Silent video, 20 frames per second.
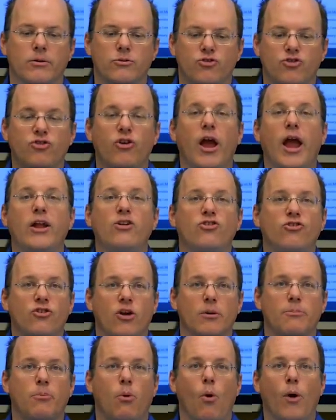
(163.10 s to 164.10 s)
change
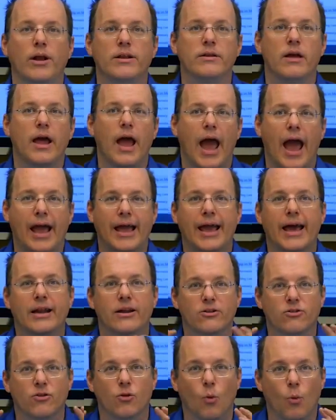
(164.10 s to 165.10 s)
SharePoint and get
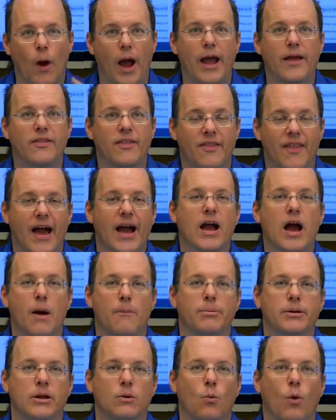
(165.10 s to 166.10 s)
it the way that that
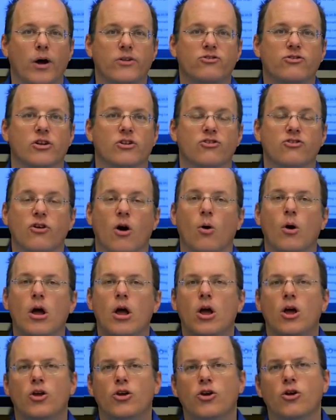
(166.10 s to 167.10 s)
company wants it. So
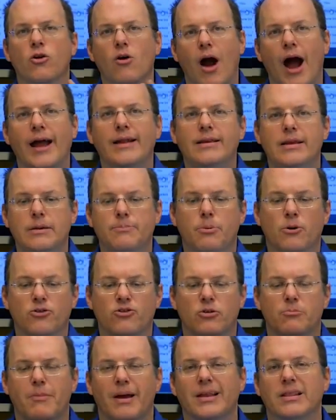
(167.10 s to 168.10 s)
your IT
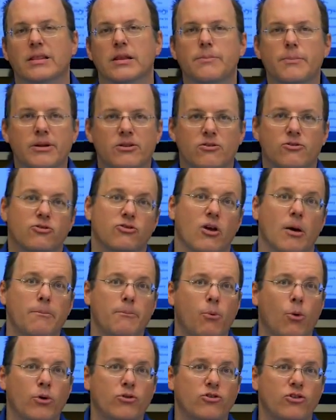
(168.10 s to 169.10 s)
person may limit some
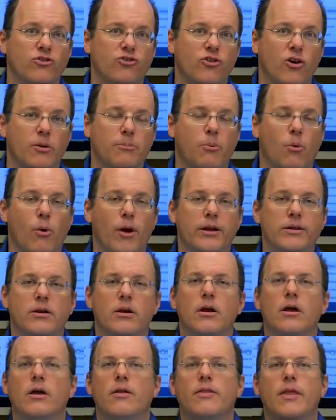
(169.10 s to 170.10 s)
parts of SharePoint.
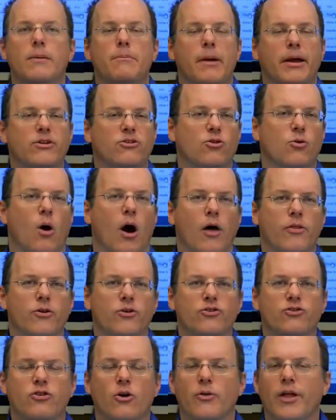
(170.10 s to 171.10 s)
They may do
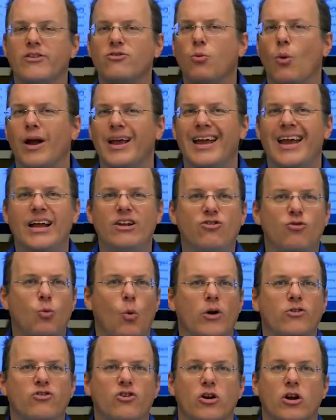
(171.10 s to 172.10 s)
others. So that's why each
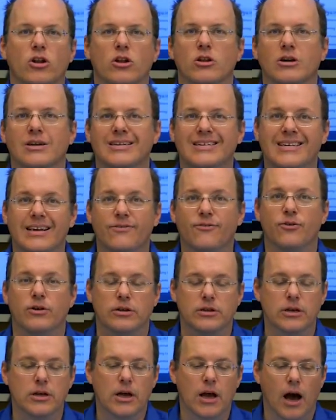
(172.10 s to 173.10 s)
one's going to look
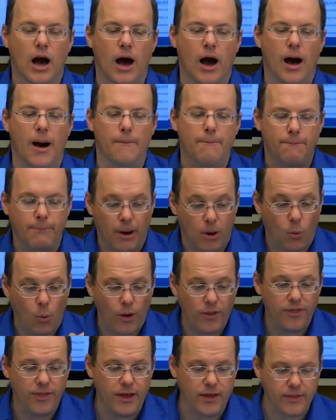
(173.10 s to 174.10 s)
different. But
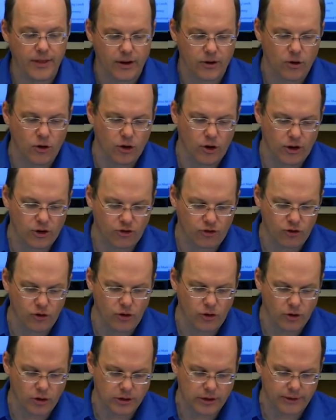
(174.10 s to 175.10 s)
one thing that it
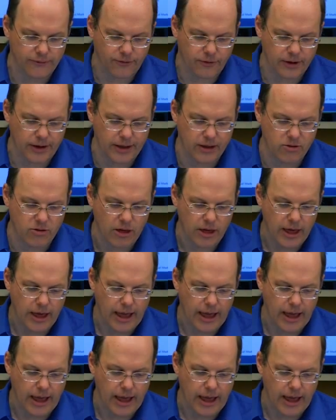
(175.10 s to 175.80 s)
shouldn't look different is